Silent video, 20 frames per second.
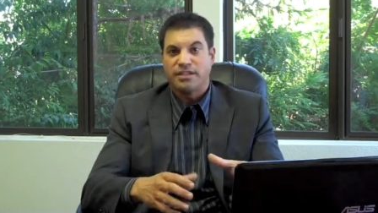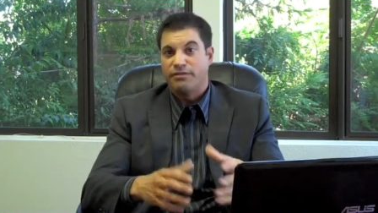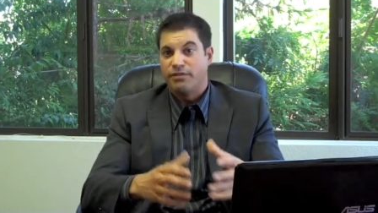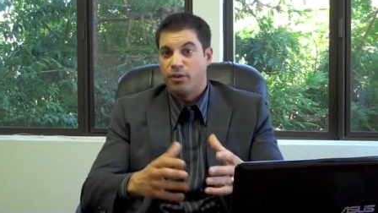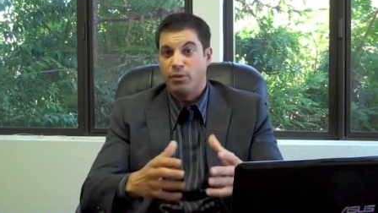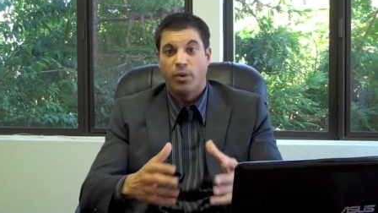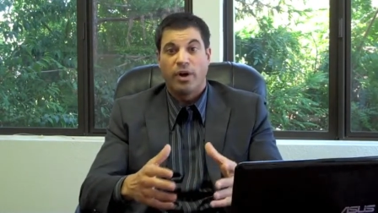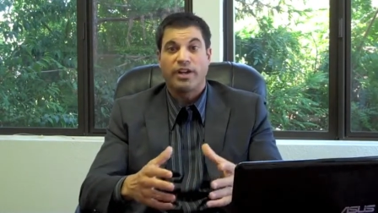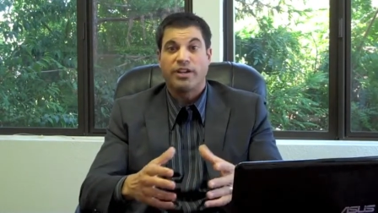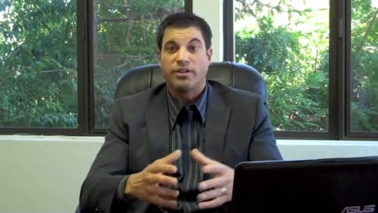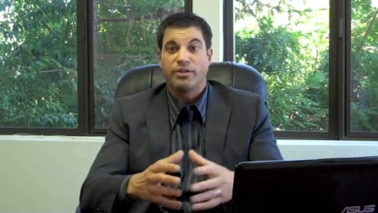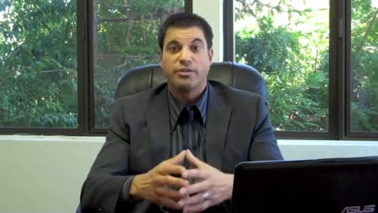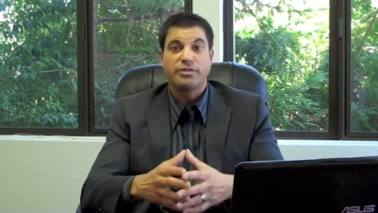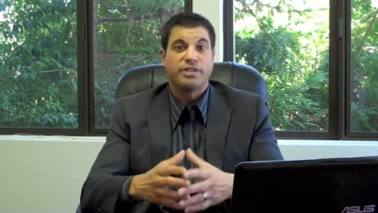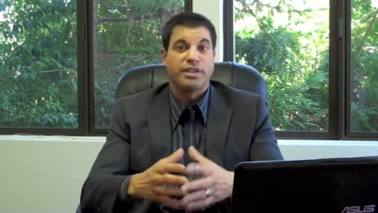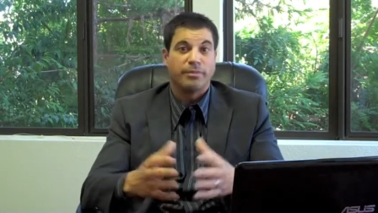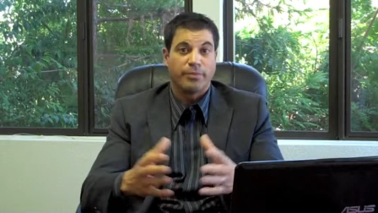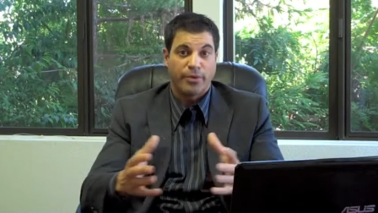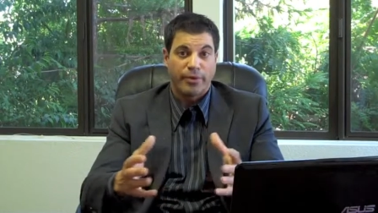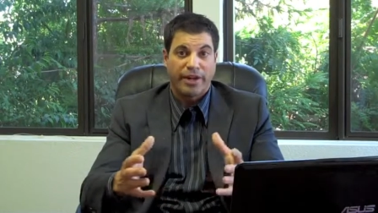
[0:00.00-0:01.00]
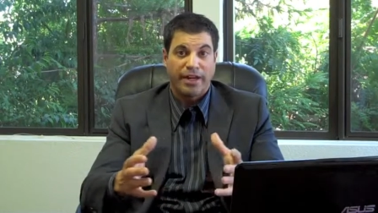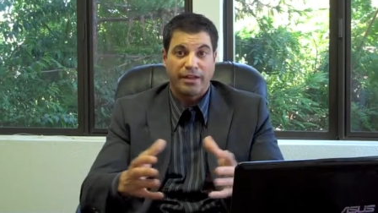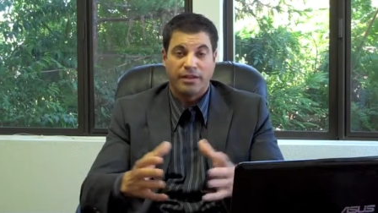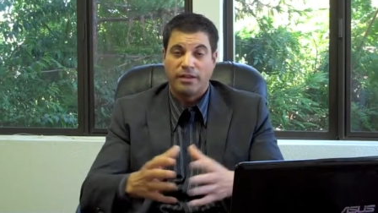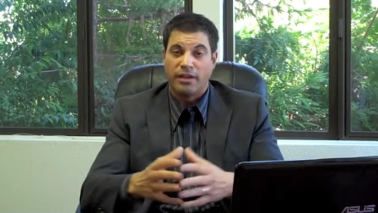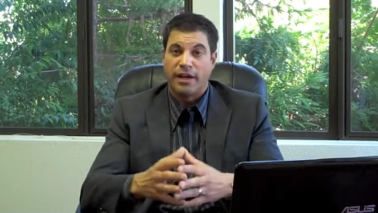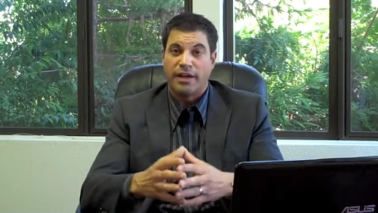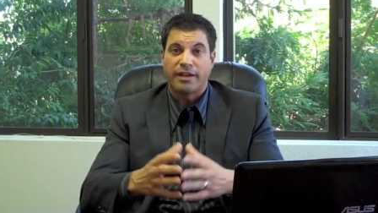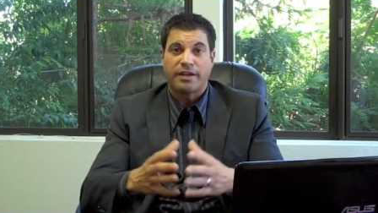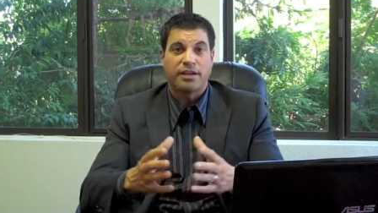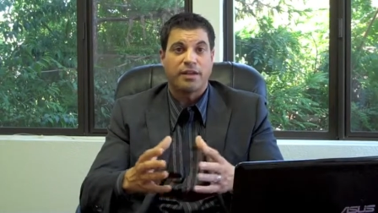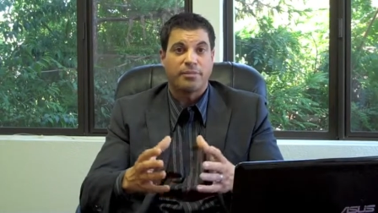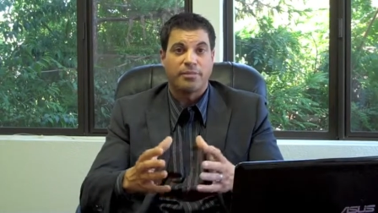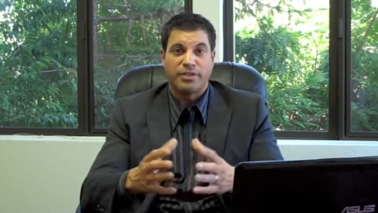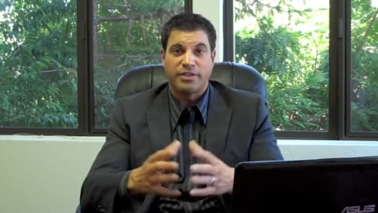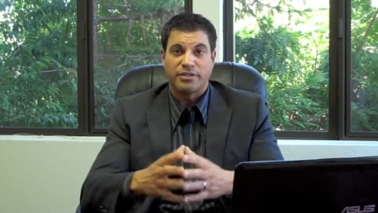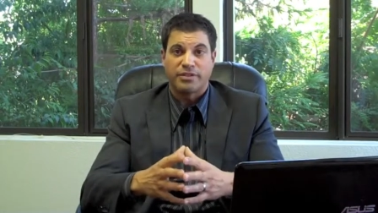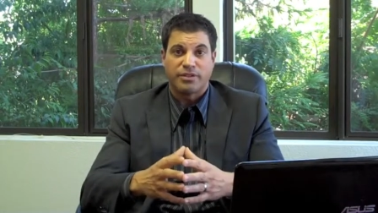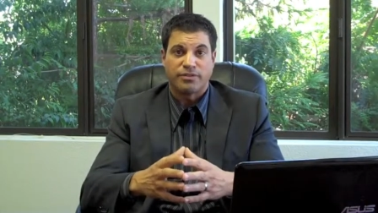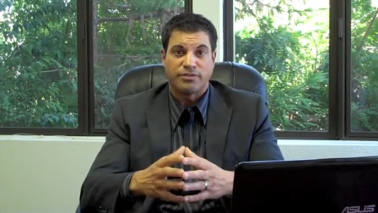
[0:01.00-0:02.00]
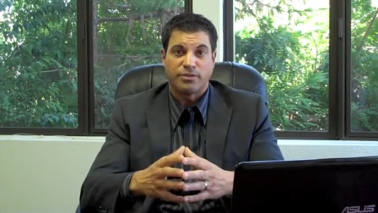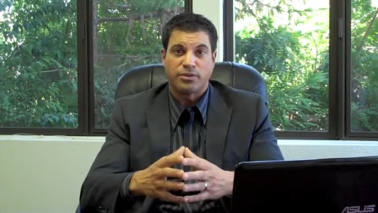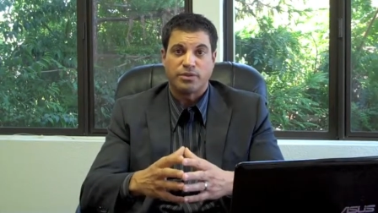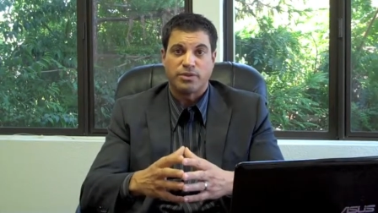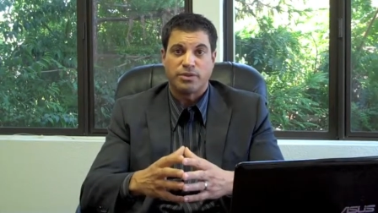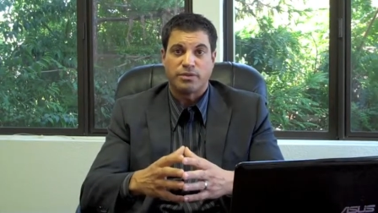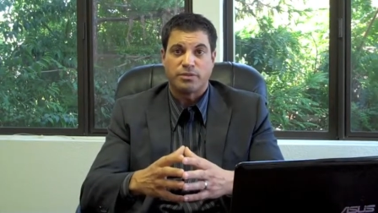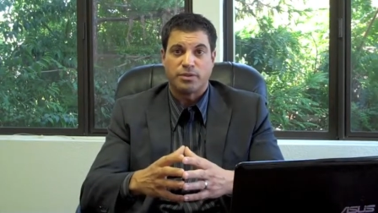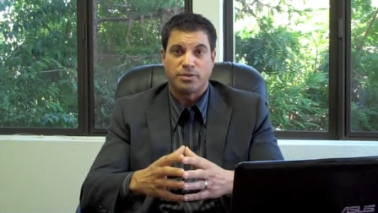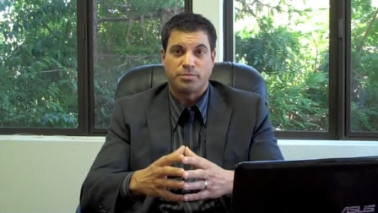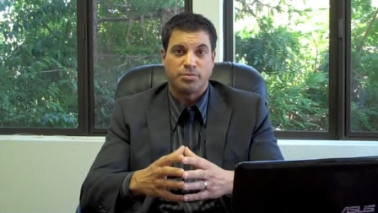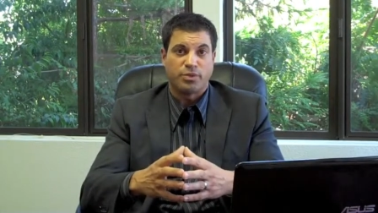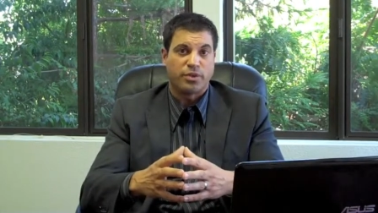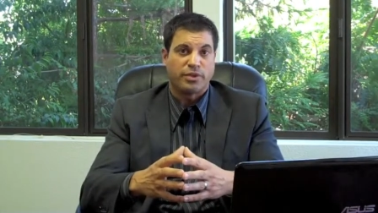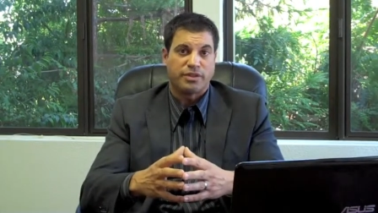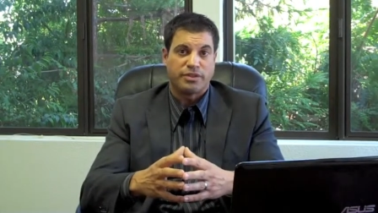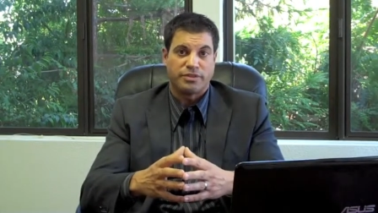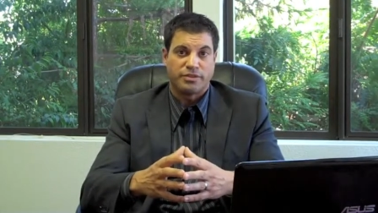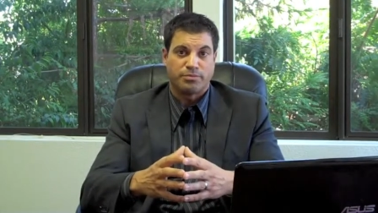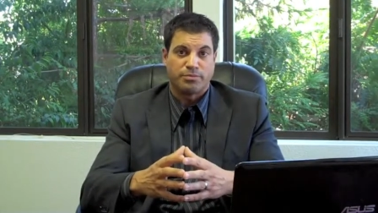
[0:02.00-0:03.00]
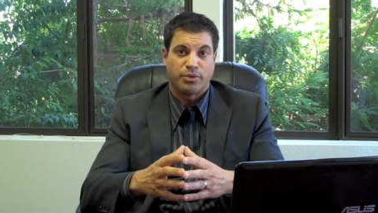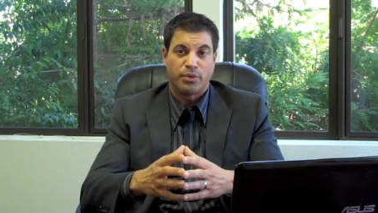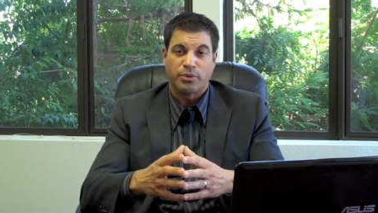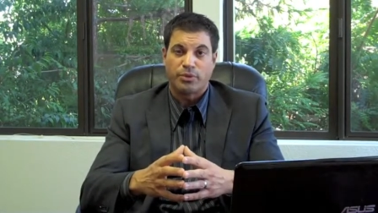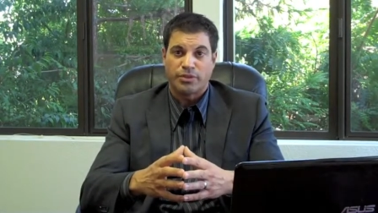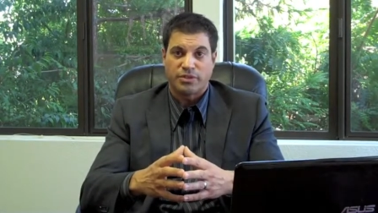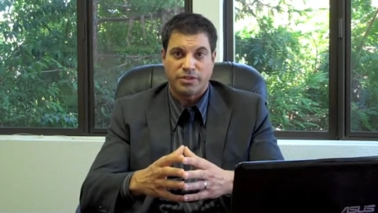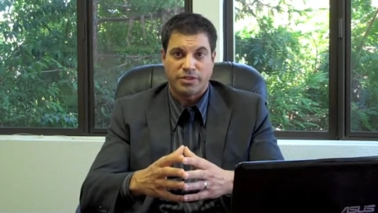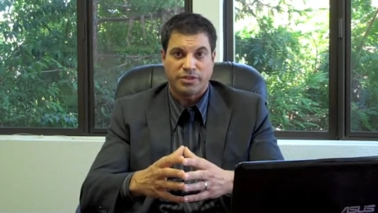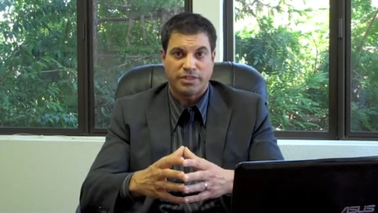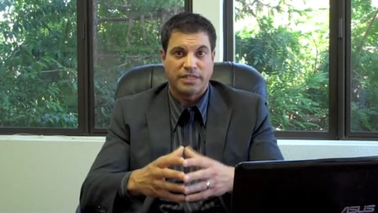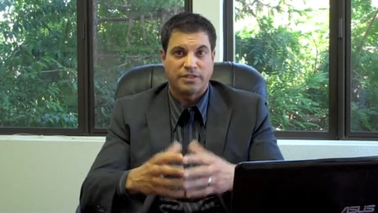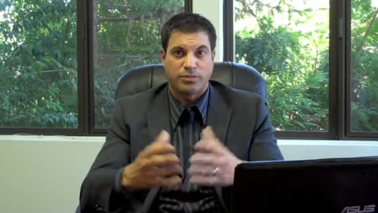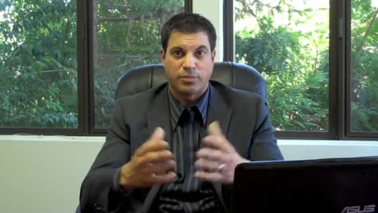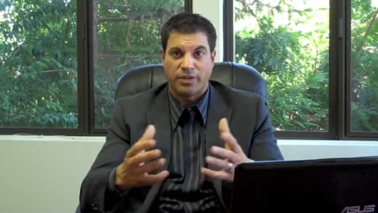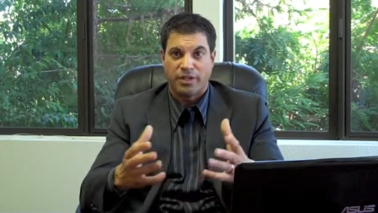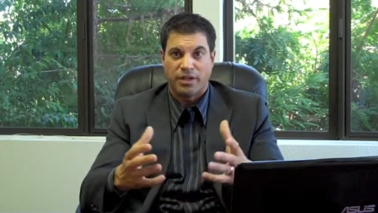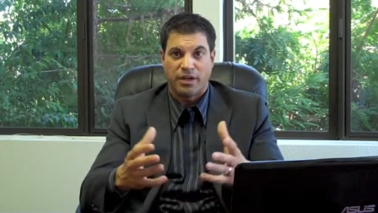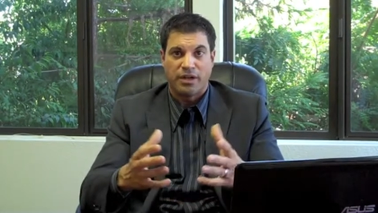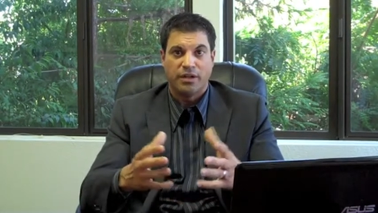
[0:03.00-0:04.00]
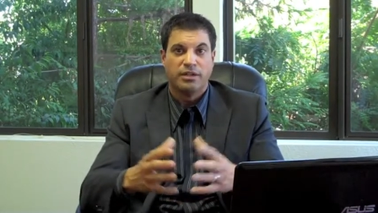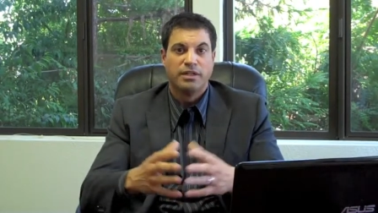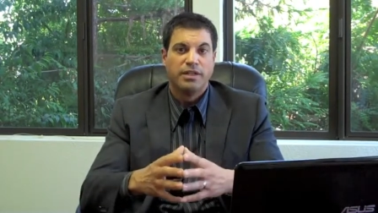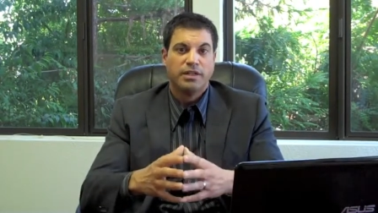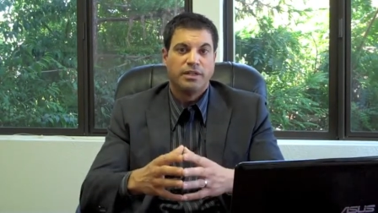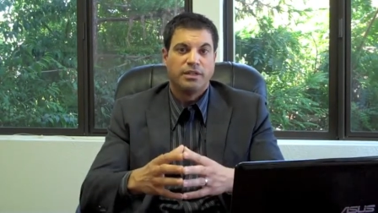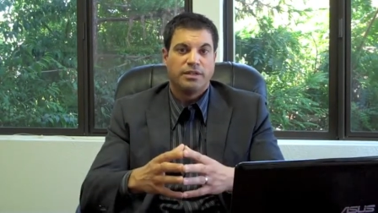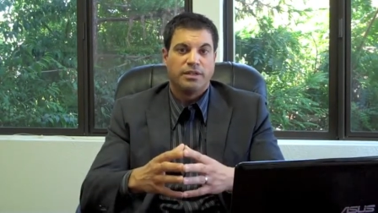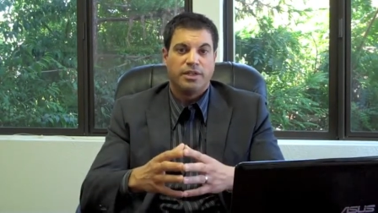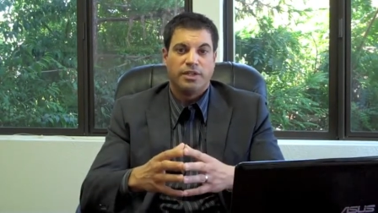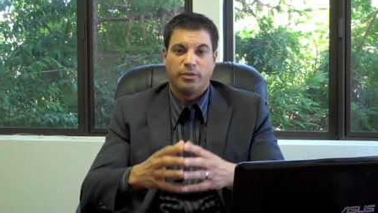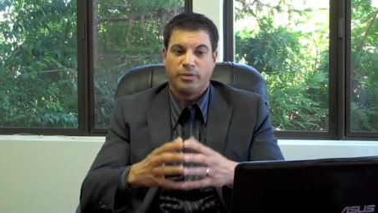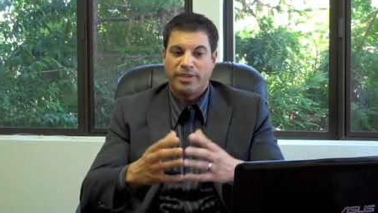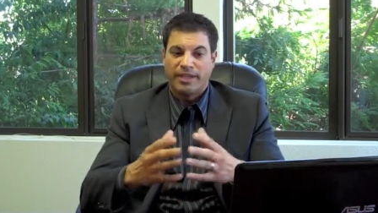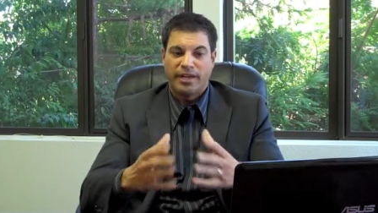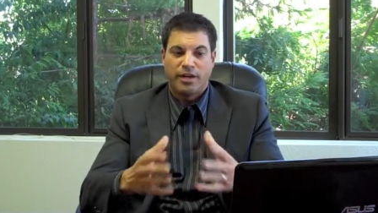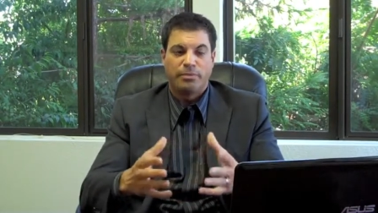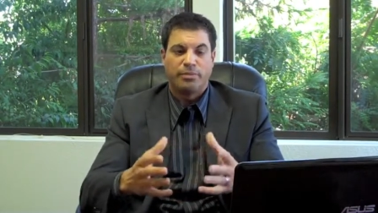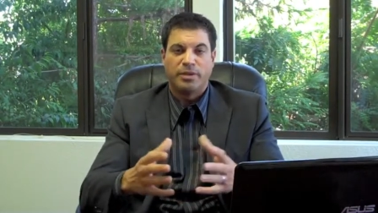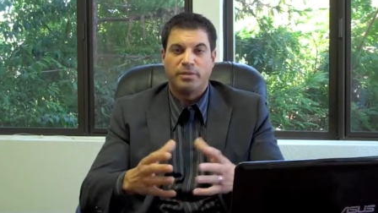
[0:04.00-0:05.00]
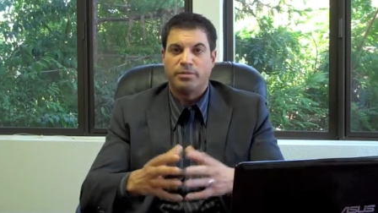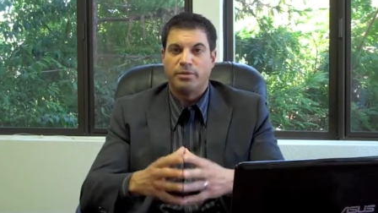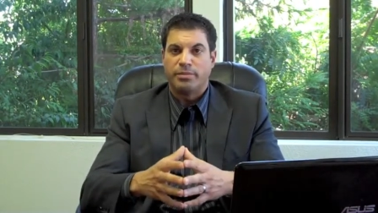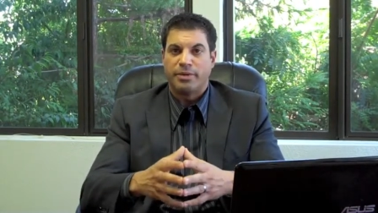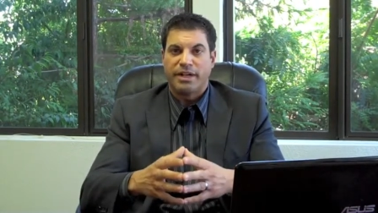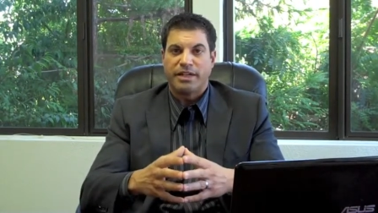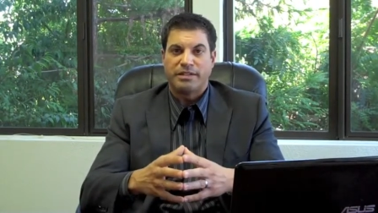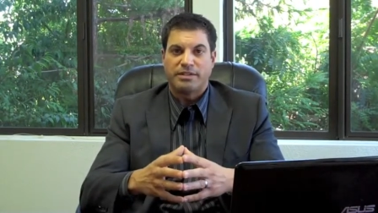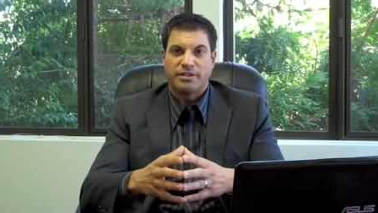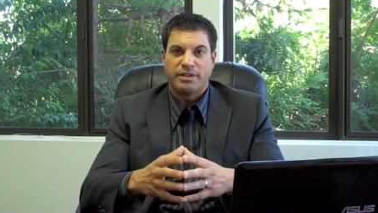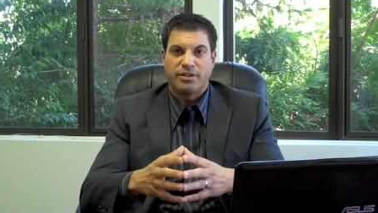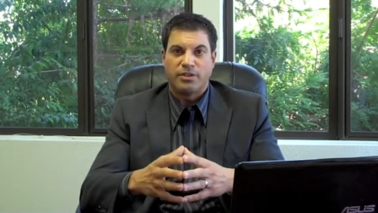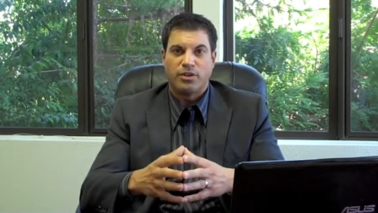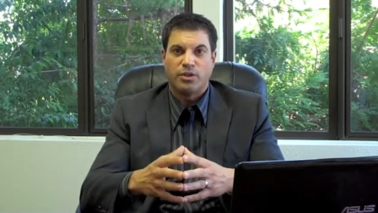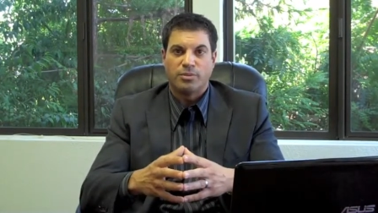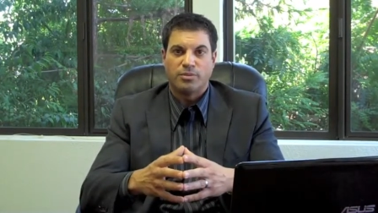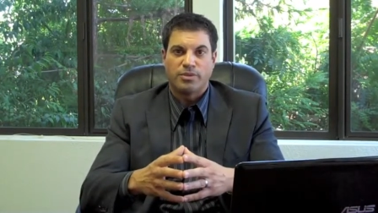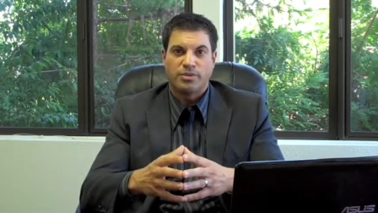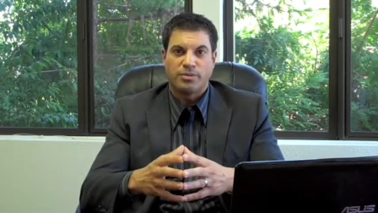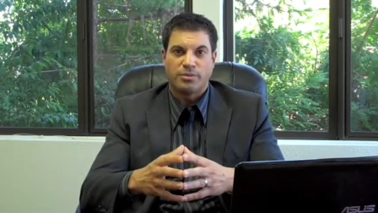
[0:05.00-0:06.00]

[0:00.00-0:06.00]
If you want to use them, great. A lot of companies are full-service brokerages, as we are. You know, we help people buy and sell homes as